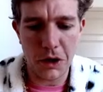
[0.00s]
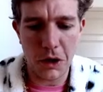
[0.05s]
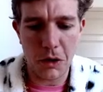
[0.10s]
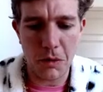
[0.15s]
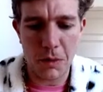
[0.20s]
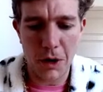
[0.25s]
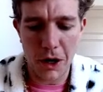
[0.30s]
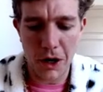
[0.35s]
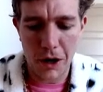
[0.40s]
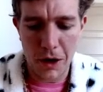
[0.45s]

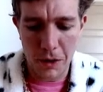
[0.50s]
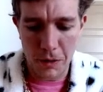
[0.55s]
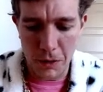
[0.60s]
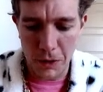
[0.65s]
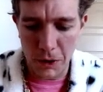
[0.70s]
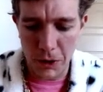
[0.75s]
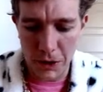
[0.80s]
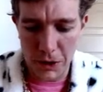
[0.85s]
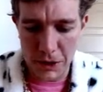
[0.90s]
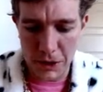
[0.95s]
Joe Burrow,
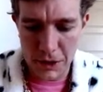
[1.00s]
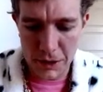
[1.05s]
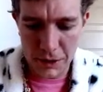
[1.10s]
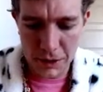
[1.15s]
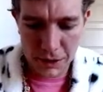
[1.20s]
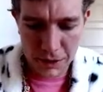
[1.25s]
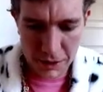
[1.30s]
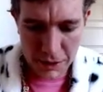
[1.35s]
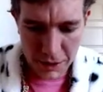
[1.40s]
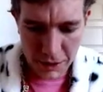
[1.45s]

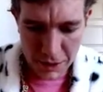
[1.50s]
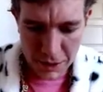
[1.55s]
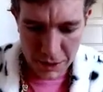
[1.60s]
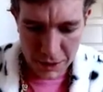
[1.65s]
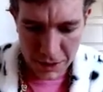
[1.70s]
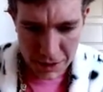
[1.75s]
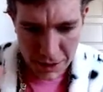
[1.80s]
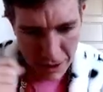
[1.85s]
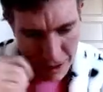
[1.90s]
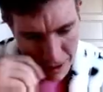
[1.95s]
boys.
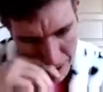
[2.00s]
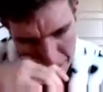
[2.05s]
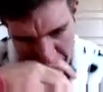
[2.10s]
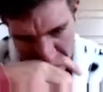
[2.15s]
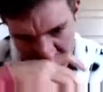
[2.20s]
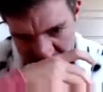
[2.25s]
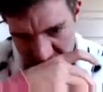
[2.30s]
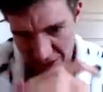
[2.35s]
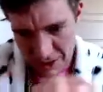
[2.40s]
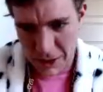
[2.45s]

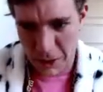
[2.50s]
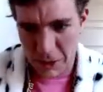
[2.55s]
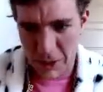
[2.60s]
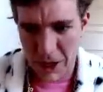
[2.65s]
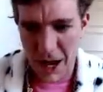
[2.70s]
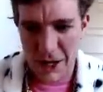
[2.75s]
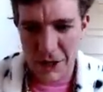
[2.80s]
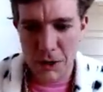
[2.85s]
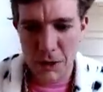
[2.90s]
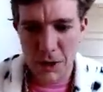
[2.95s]
So
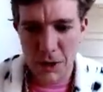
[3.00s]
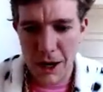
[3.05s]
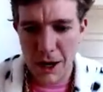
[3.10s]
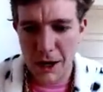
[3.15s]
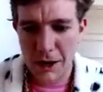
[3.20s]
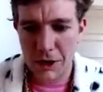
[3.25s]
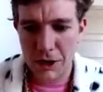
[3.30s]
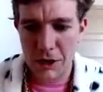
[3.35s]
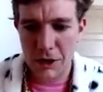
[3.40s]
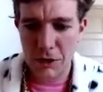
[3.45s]
we got two
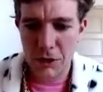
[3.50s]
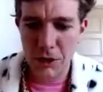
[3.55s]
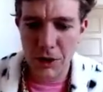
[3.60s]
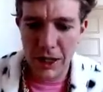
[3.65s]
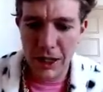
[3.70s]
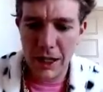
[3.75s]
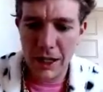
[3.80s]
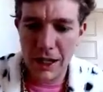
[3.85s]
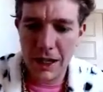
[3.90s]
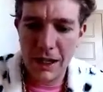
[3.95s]
out of the
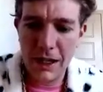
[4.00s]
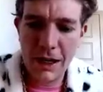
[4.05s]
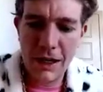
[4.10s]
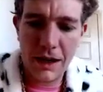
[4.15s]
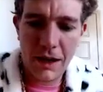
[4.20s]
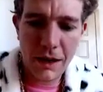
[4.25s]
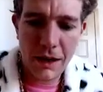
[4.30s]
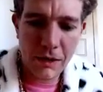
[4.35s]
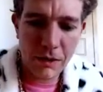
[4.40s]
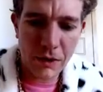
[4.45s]
three
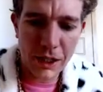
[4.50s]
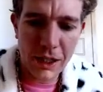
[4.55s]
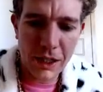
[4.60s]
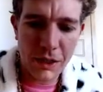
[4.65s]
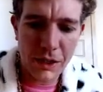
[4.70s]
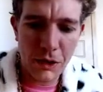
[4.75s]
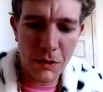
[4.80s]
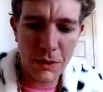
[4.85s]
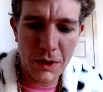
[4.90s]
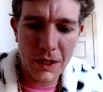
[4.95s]

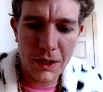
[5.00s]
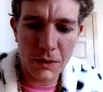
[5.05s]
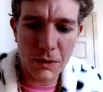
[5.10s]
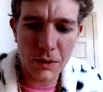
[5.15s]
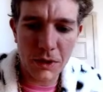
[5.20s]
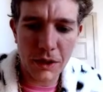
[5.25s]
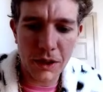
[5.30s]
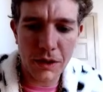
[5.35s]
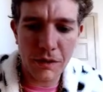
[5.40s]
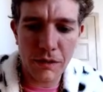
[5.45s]
rookie
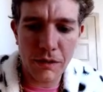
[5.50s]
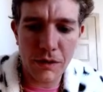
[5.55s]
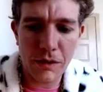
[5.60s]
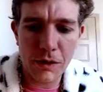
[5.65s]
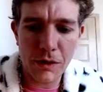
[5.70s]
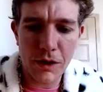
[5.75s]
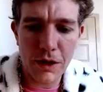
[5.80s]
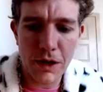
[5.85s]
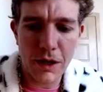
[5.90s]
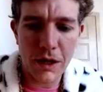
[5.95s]
QBs we're looking
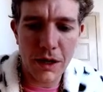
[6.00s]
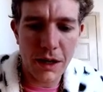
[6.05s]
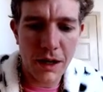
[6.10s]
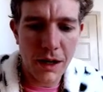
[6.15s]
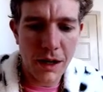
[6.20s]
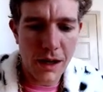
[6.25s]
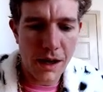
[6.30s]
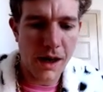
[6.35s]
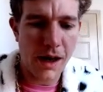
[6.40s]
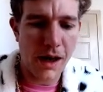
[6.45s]
for.
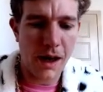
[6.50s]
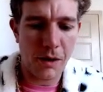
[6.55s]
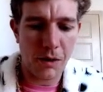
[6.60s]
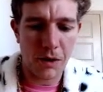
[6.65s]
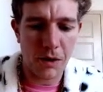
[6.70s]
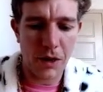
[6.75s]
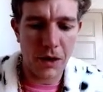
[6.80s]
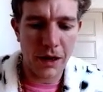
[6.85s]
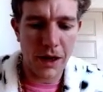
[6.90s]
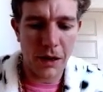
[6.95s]
I
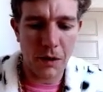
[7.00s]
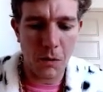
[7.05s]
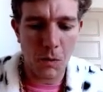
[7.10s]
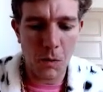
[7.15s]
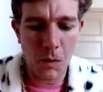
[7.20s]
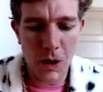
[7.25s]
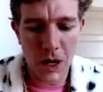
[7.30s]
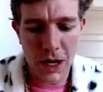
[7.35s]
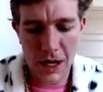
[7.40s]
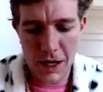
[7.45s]
would call that a
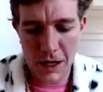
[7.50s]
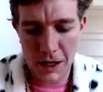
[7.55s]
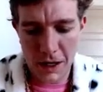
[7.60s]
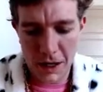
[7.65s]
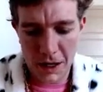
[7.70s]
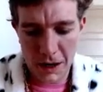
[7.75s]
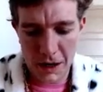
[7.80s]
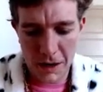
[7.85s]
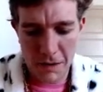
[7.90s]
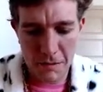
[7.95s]

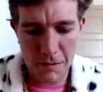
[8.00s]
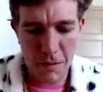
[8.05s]
win.